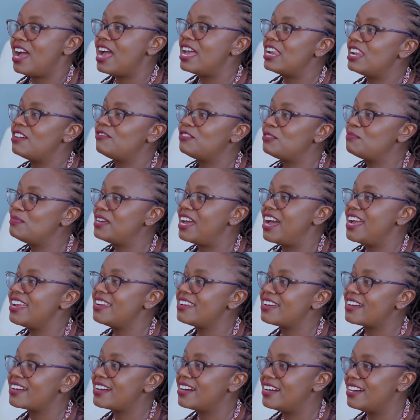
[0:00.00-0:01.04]
I left
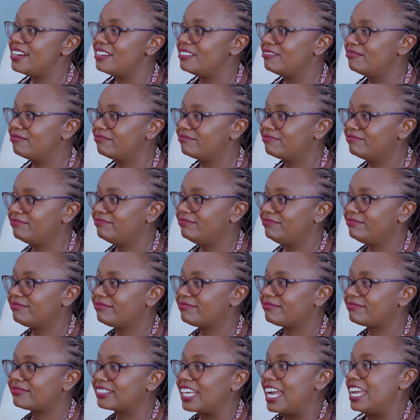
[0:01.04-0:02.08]
behind a car.
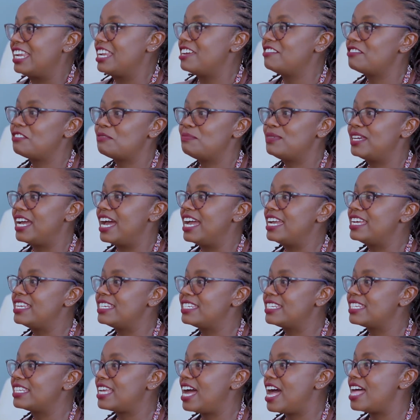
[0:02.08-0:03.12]
I left
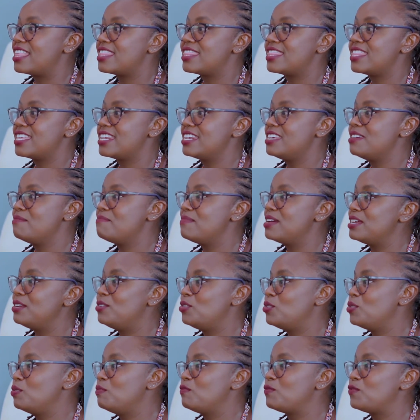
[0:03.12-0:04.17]
behind a
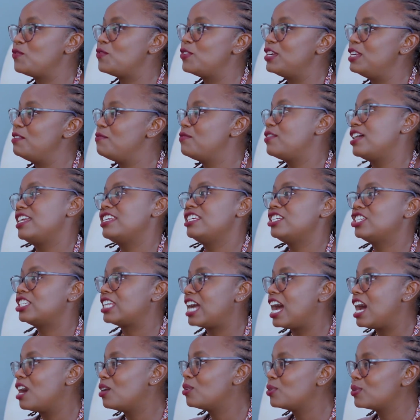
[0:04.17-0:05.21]
3-bedroom, fully furnished
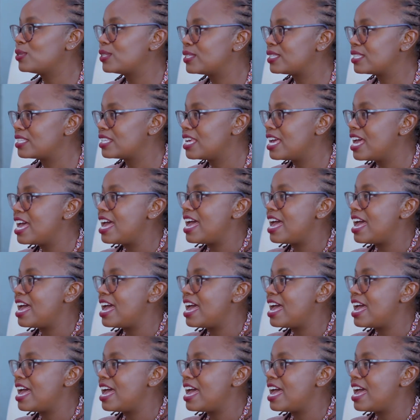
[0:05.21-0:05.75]
house.